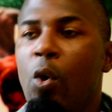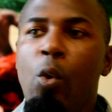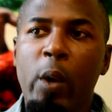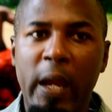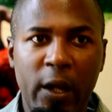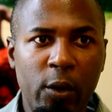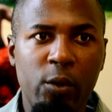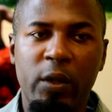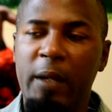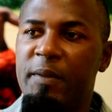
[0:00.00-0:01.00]
who
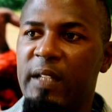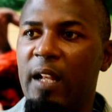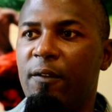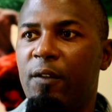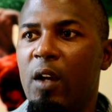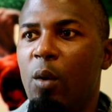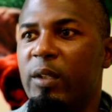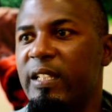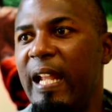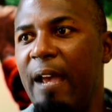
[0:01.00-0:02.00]
himself
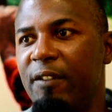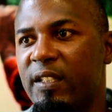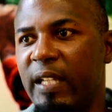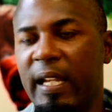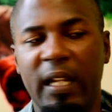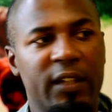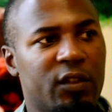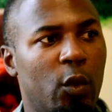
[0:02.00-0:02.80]
was an avid cyclist.